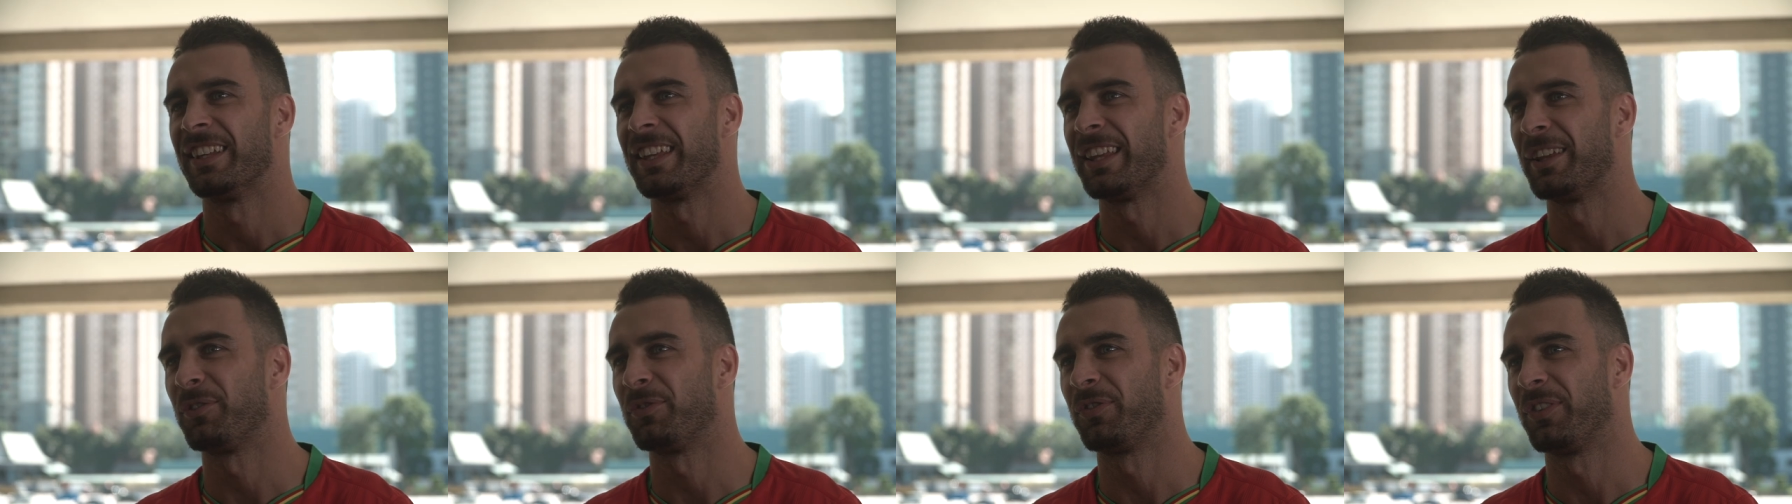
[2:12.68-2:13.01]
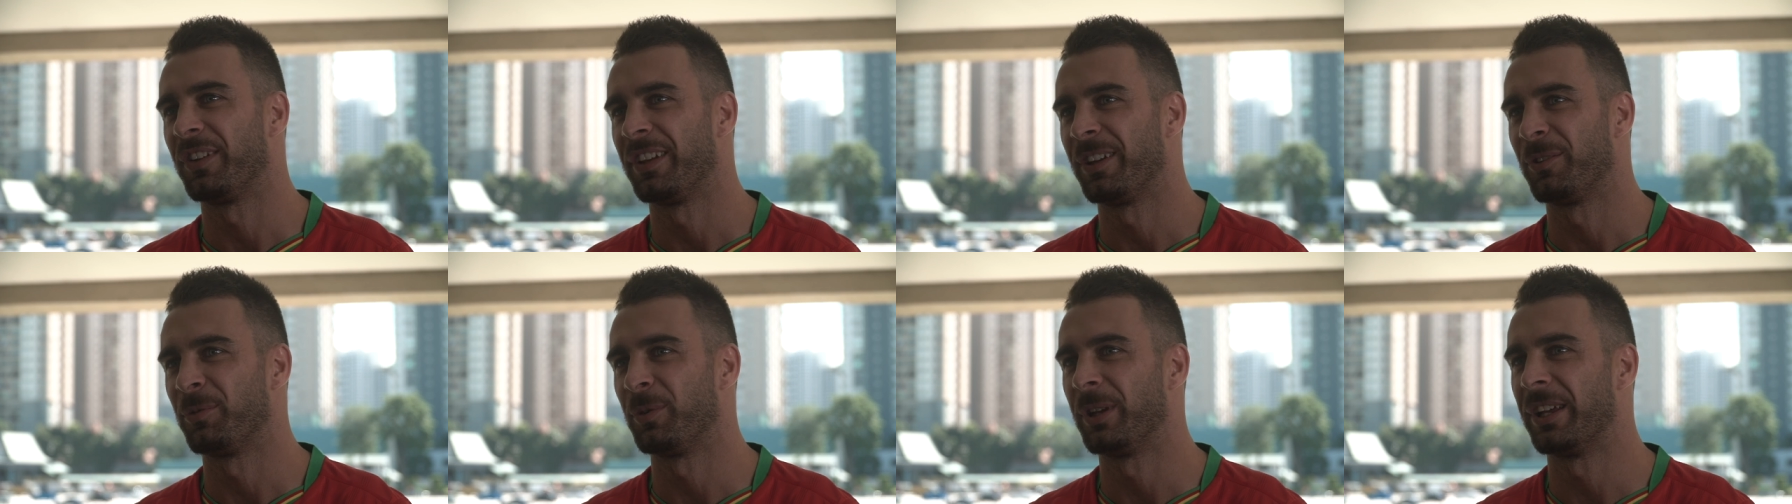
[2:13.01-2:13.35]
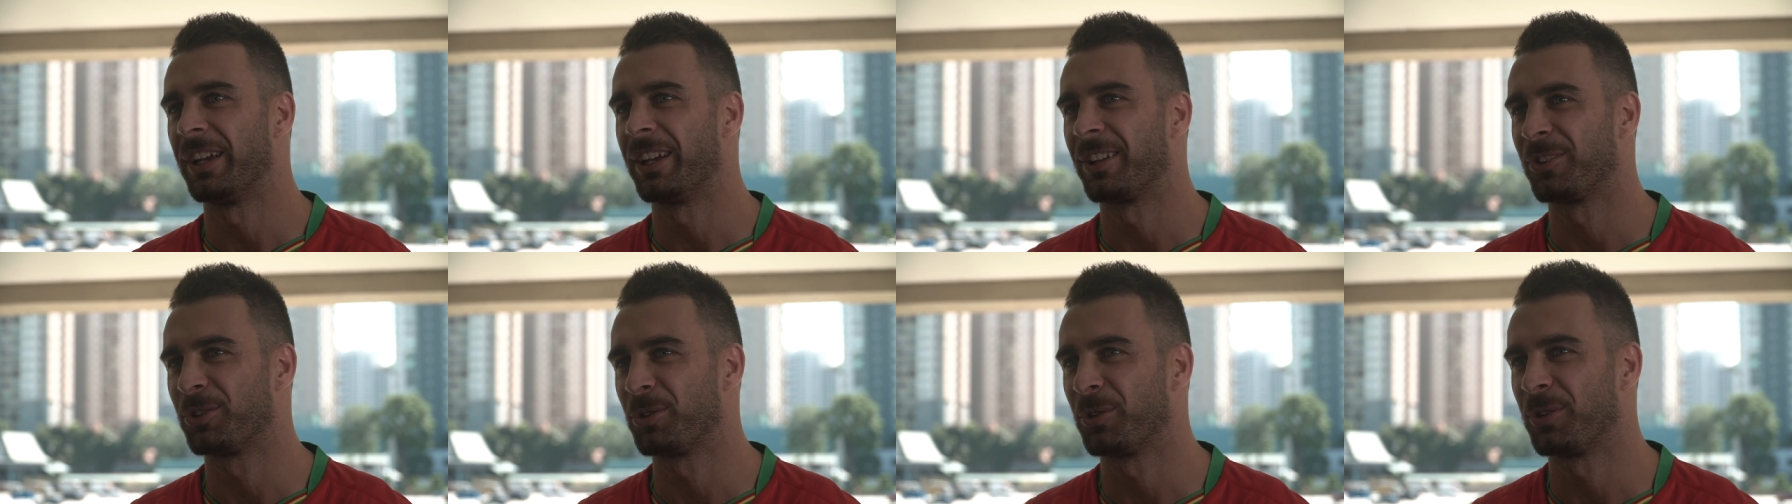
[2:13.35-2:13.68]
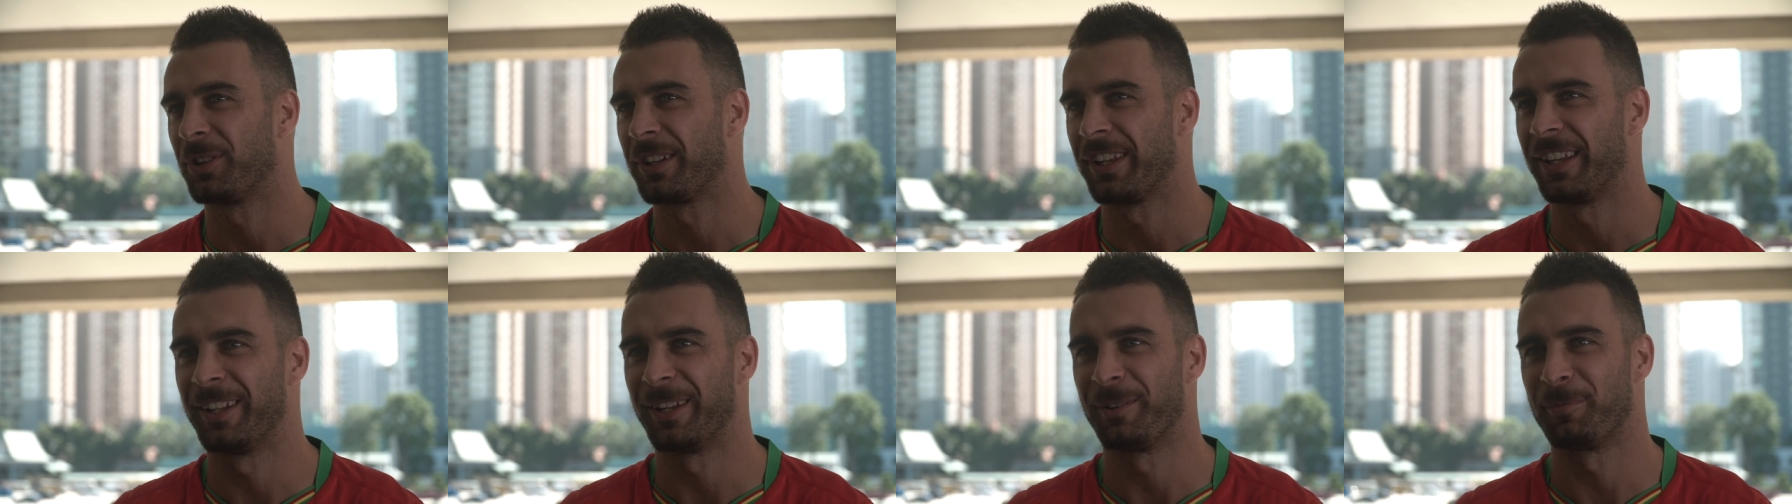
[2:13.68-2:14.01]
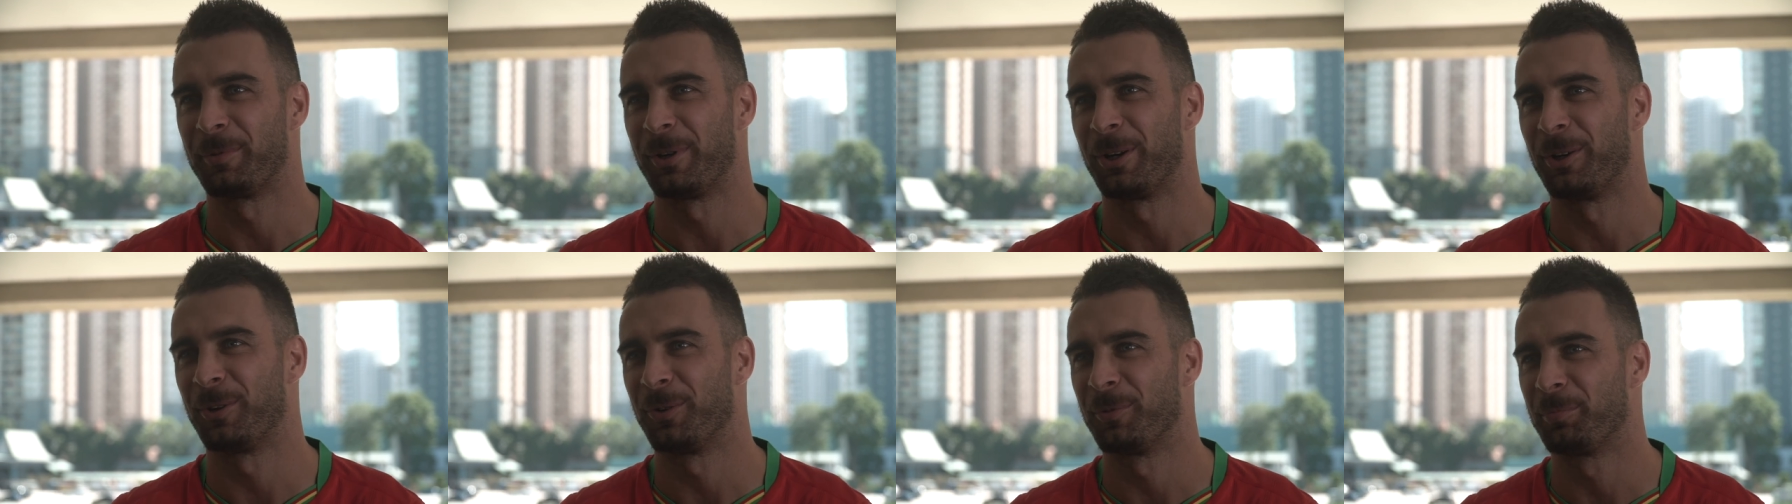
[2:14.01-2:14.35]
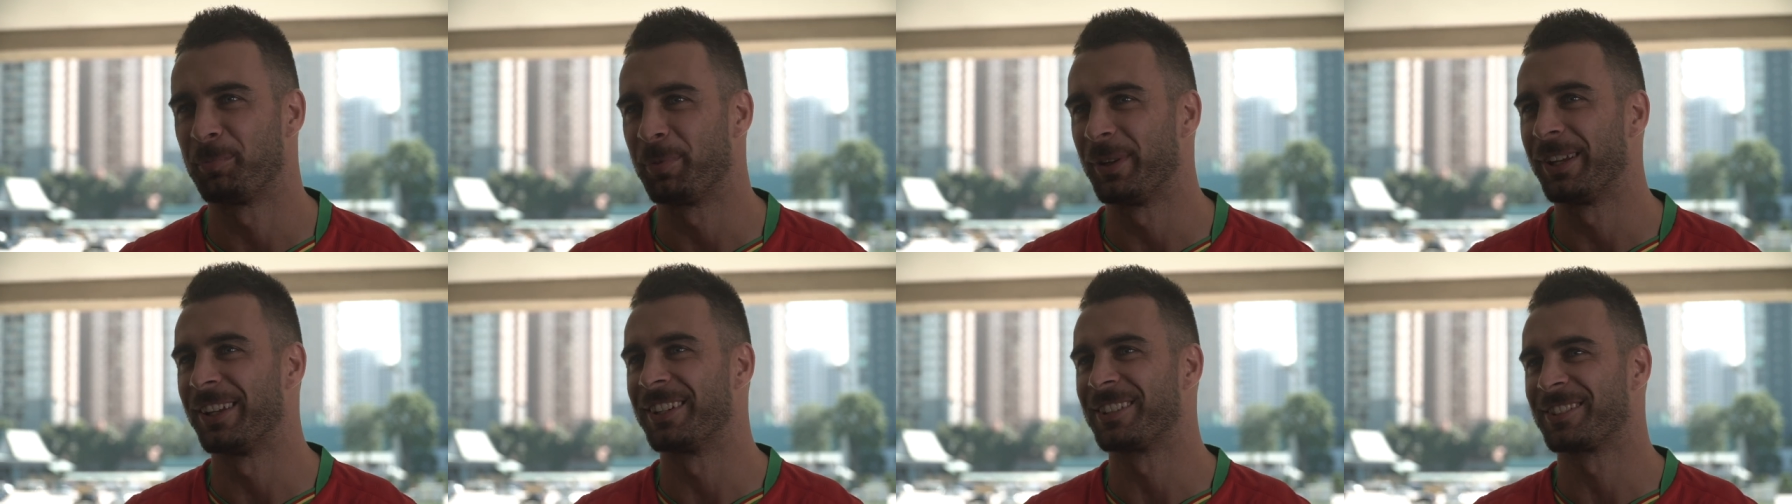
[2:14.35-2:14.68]
If we are talking
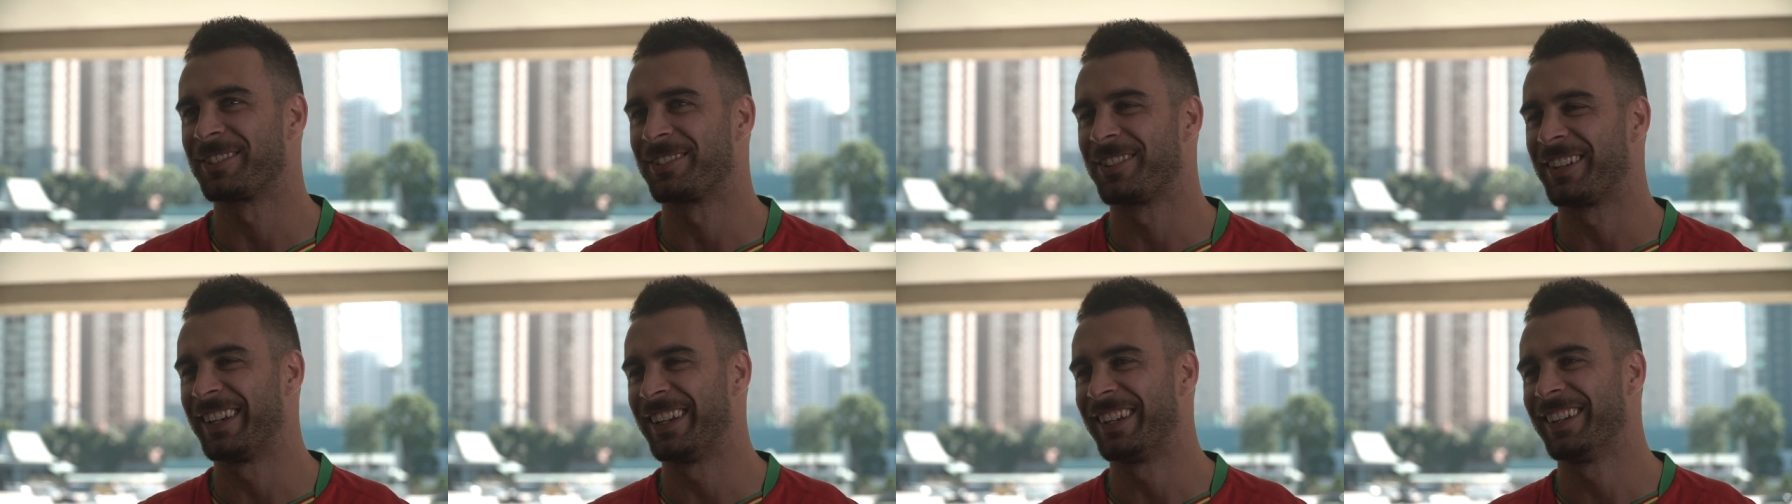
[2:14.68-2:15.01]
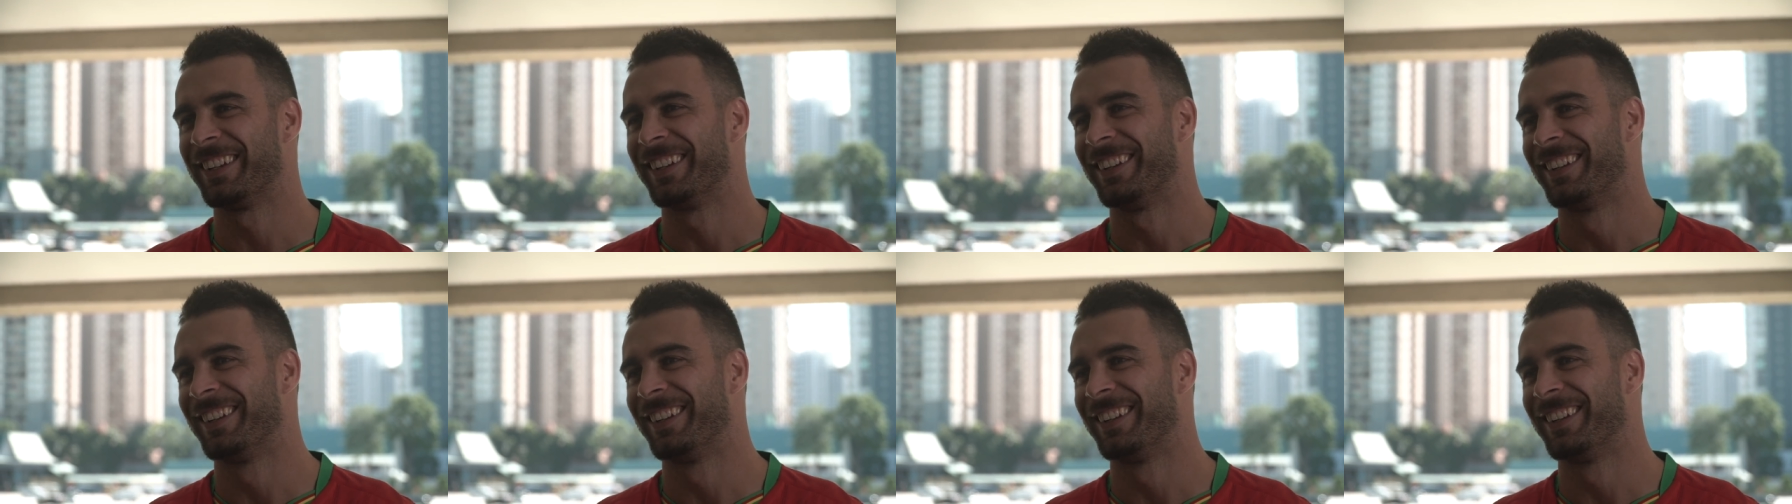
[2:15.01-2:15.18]
about P S three,